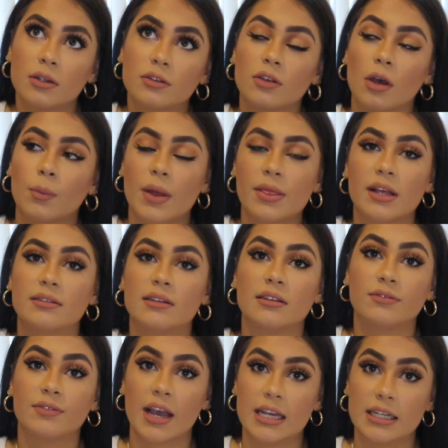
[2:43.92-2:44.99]
so when this
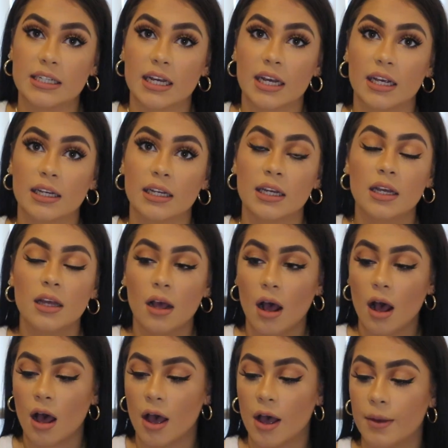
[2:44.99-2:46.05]
is fading,
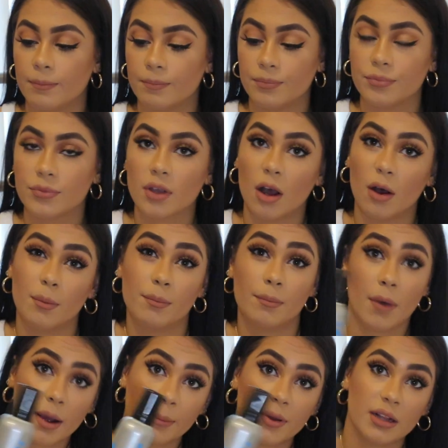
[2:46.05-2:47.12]
I
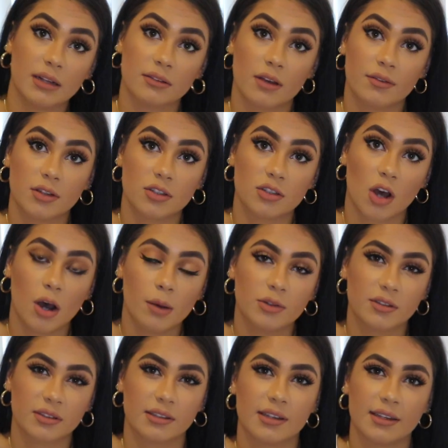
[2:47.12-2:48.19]
might put this over the top
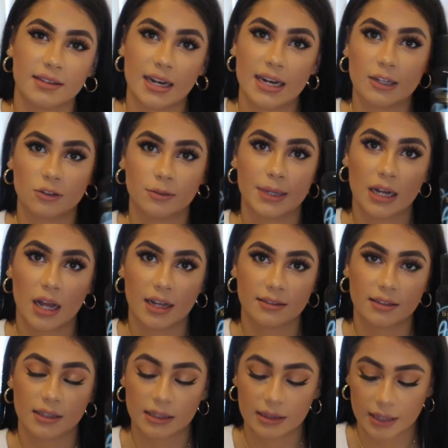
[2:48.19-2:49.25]
just because it is a little bit
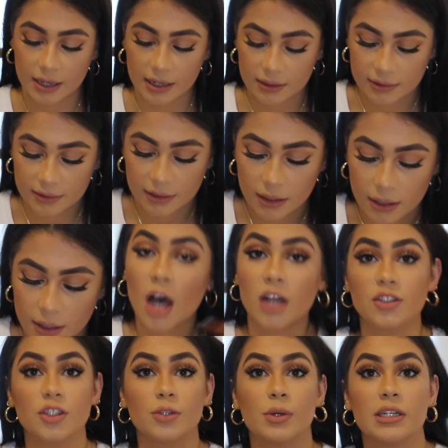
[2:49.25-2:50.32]
lighter than this.
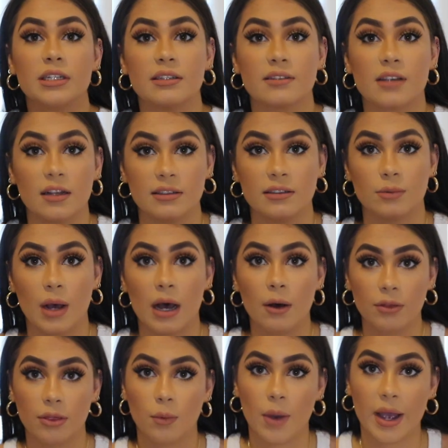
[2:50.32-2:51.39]
I do want to discuss as
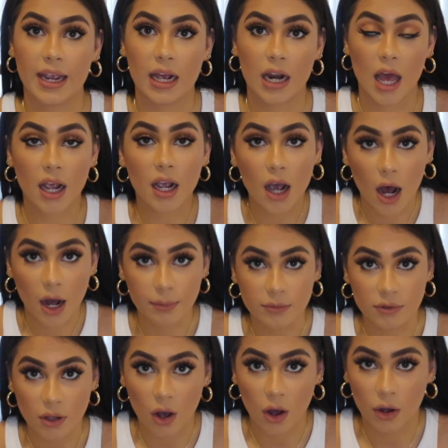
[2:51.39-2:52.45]
well the way it like
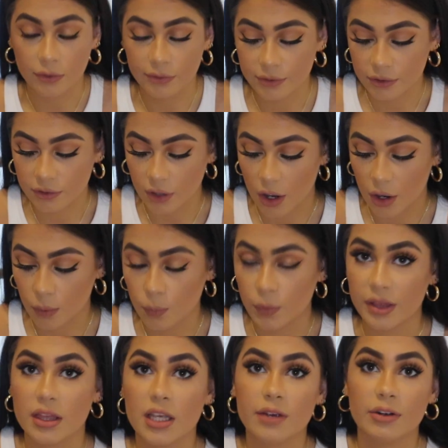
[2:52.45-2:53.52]
comes off. So
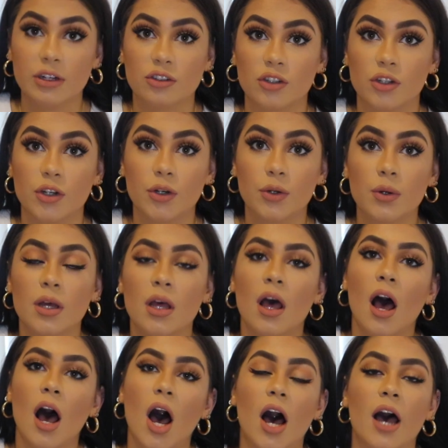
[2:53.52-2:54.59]
with the original,
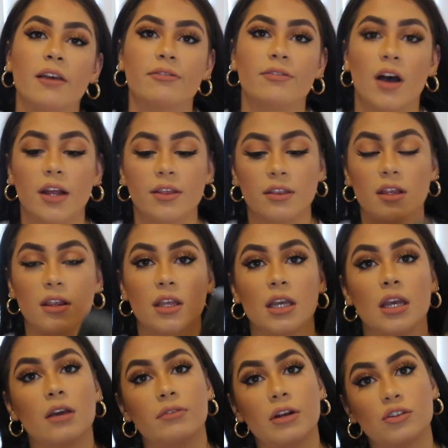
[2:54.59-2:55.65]
I find that
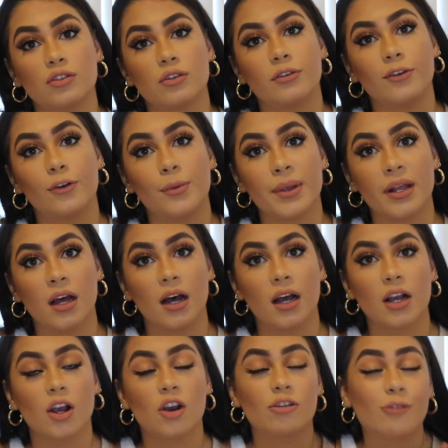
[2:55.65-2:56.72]
the original
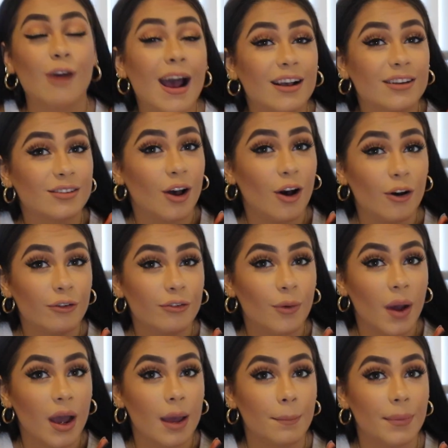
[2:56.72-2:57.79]
formula cracks off
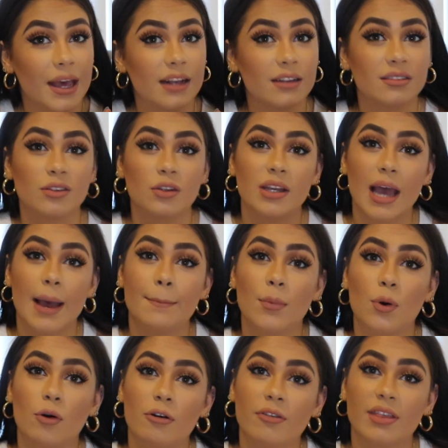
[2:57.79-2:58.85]
quite a bit, so you get
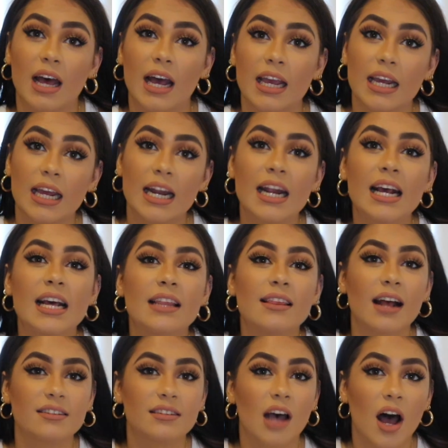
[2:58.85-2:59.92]
more of like
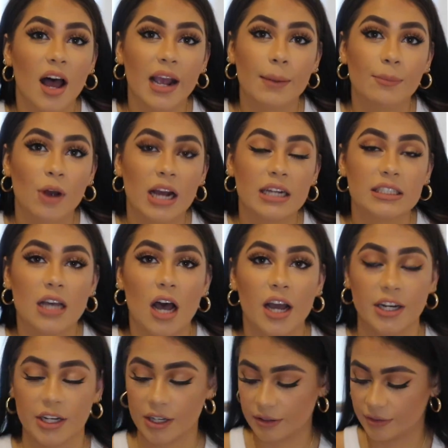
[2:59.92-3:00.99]
that tiger bread
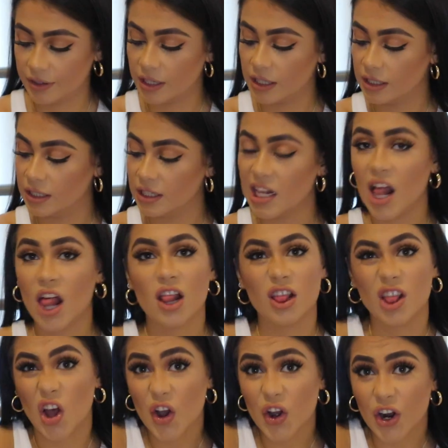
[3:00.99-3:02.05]
kind of
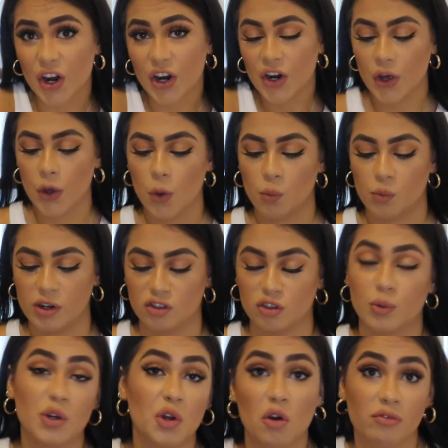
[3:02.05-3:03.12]
look,
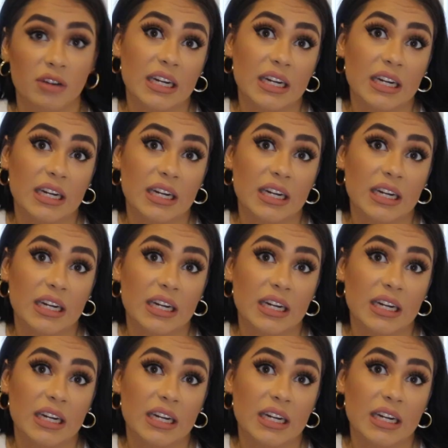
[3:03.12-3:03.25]
which we're not